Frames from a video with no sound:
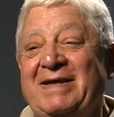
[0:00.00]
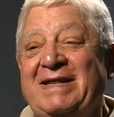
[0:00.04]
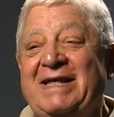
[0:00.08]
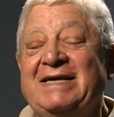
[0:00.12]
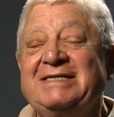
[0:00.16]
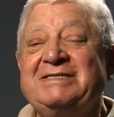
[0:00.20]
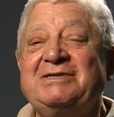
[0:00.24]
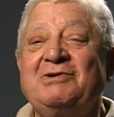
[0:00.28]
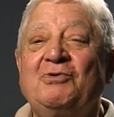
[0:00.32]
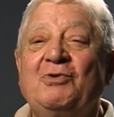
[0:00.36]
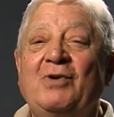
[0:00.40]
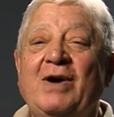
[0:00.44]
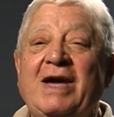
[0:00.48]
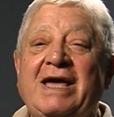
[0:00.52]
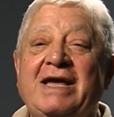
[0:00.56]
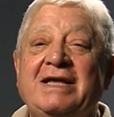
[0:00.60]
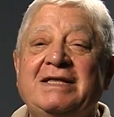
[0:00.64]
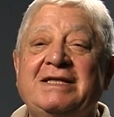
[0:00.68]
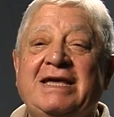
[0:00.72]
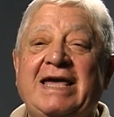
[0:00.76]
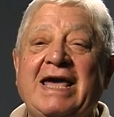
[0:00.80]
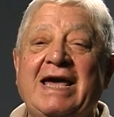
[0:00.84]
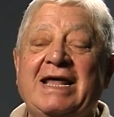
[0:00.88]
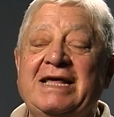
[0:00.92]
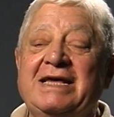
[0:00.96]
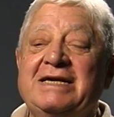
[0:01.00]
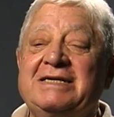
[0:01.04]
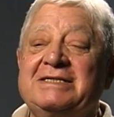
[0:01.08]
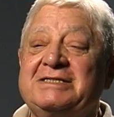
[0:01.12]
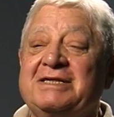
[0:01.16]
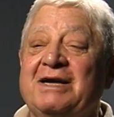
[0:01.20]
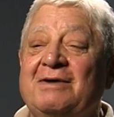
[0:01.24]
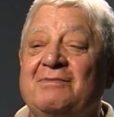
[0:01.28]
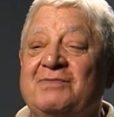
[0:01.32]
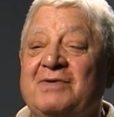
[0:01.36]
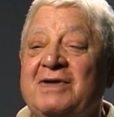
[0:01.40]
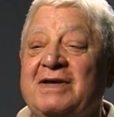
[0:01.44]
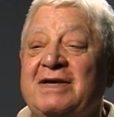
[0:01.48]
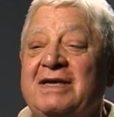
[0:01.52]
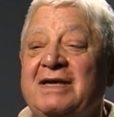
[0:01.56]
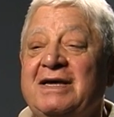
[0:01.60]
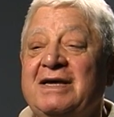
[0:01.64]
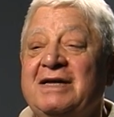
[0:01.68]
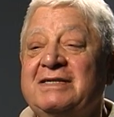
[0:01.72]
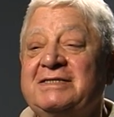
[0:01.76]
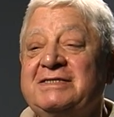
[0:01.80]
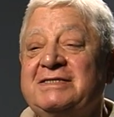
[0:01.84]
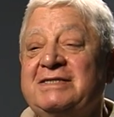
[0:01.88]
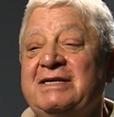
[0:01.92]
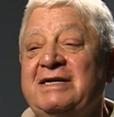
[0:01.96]
there's a way of getting something.
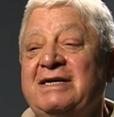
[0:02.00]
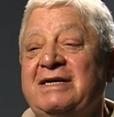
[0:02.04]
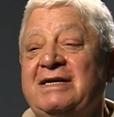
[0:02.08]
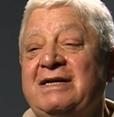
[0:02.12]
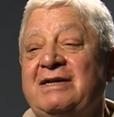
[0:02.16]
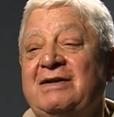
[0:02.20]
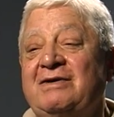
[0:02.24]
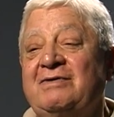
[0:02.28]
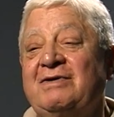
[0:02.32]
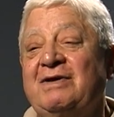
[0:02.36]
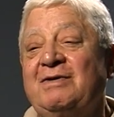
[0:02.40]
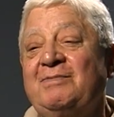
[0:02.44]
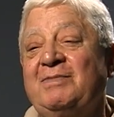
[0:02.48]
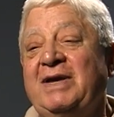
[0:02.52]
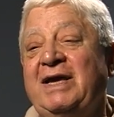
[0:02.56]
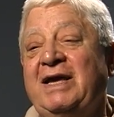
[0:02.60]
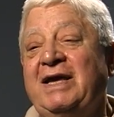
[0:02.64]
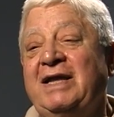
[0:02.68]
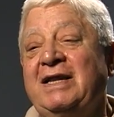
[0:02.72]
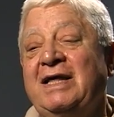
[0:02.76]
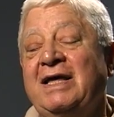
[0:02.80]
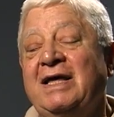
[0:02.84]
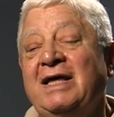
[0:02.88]
You know what I mean?